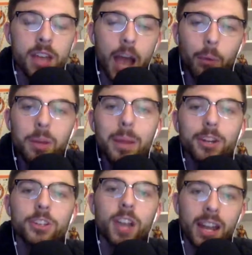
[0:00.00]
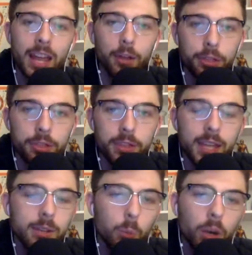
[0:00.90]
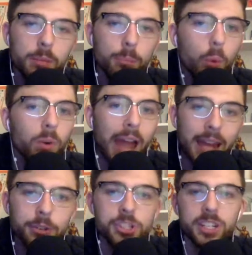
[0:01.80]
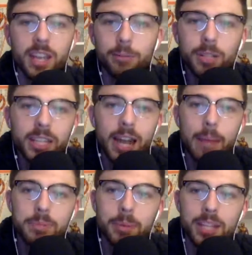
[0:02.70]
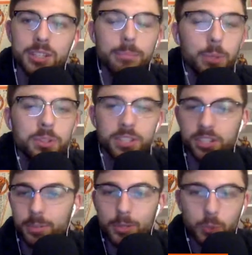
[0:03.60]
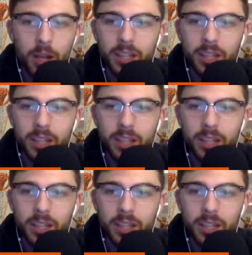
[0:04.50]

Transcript: I wanted better gut health and wanted more energy and really an optimized immune system as well.